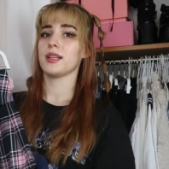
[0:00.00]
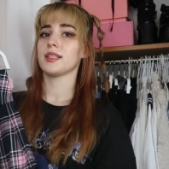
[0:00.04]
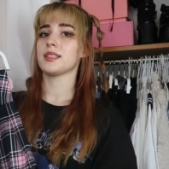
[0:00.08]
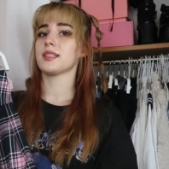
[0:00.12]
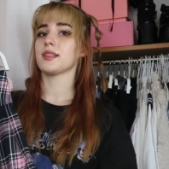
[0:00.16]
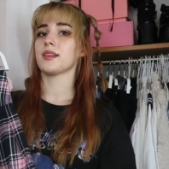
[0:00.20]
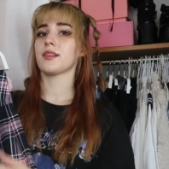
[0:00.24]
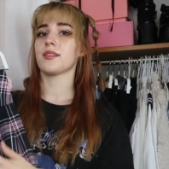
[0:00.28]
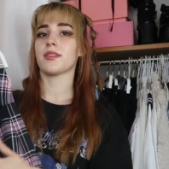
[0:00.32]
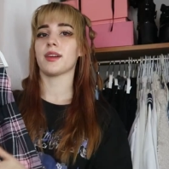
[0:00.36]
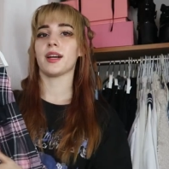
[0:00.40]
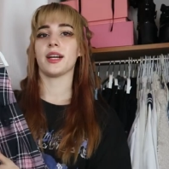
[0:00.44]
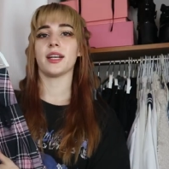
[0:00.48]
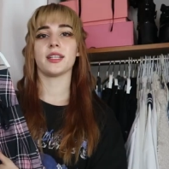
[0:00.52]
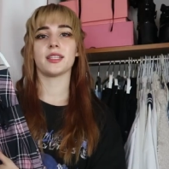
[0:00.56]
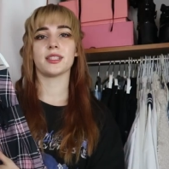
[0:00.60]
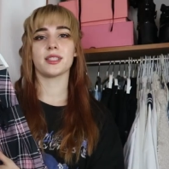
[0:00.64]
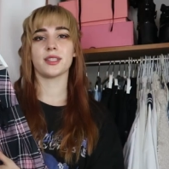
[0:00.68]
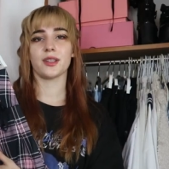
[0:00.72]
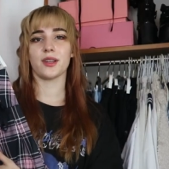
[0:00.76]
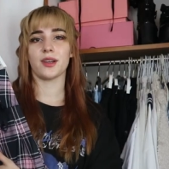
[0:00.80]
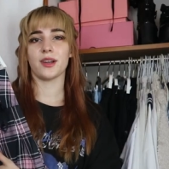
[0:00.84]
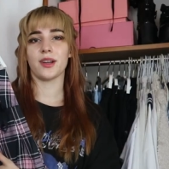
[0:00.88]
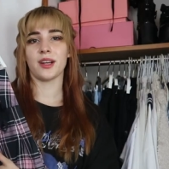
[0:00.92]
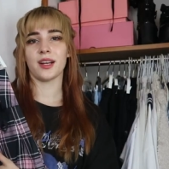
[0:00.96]
It's a great
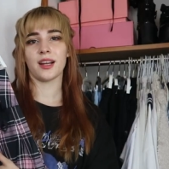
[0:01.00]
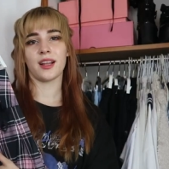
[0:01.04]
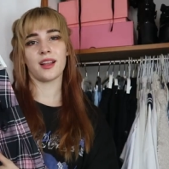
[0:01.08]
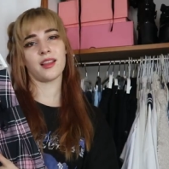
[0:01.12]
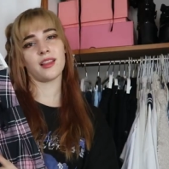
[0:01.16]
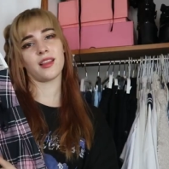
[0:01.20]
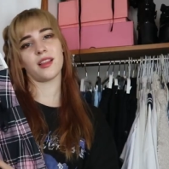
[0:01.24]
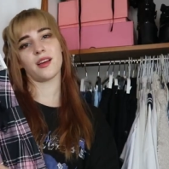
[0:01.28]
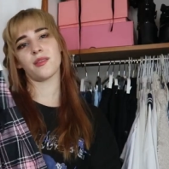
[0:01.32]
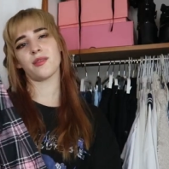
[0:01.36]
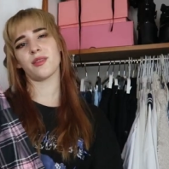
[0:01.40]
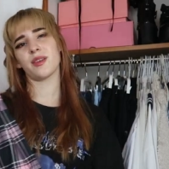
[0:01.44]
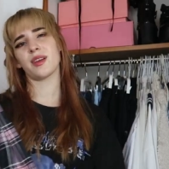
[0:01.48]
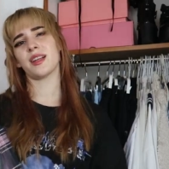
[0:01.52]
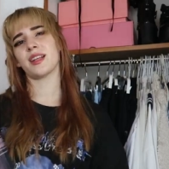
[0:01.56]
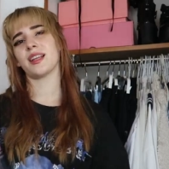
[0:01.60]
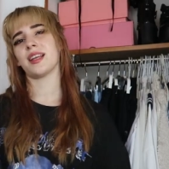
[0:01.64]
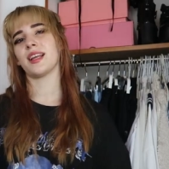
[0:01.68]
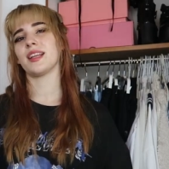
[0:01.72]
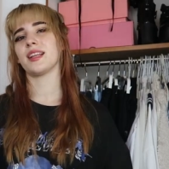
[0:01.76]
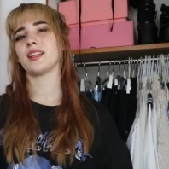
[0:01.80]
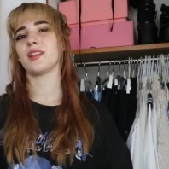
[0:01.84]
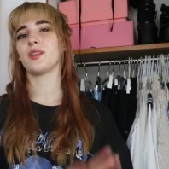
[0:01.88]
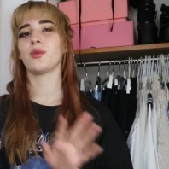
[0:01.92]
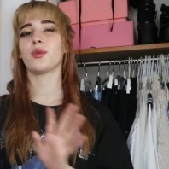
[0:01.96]
skirt. I love it
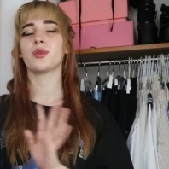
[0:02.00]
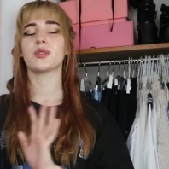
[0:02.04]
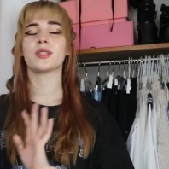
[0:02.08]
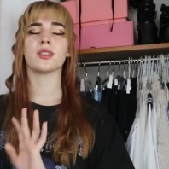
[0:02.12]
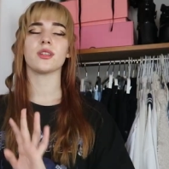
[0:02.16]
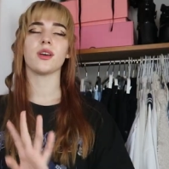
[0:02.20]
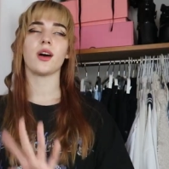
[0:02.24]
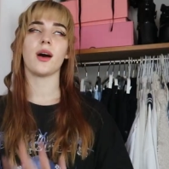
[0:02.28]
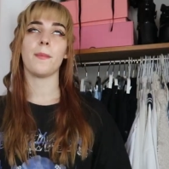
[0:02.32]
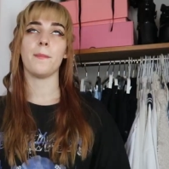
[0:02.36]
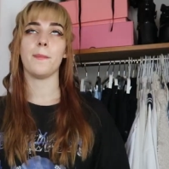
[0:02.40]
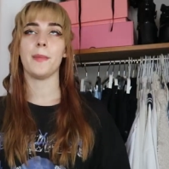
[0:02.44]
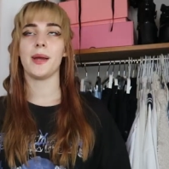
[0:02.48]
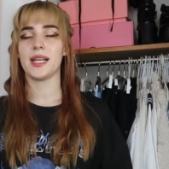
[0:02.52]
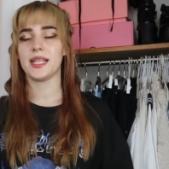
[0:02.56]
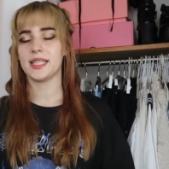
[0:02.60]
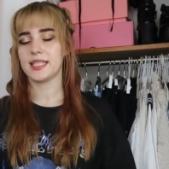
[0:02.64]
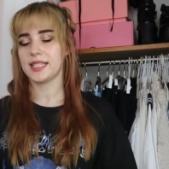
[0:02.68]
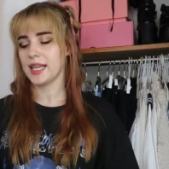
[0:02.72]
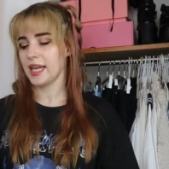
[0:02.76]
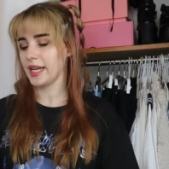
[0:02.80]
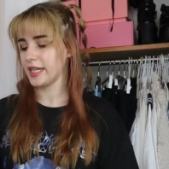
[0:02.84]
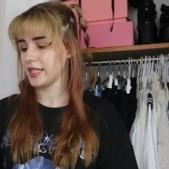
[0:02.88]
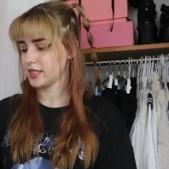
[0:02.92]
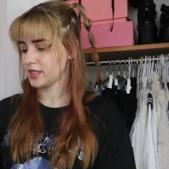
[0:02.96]
and it looks
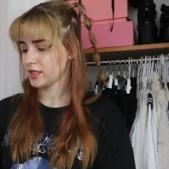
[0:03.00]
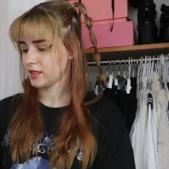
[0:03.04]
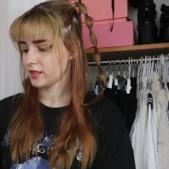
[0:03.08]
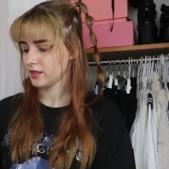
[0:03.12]
amazing.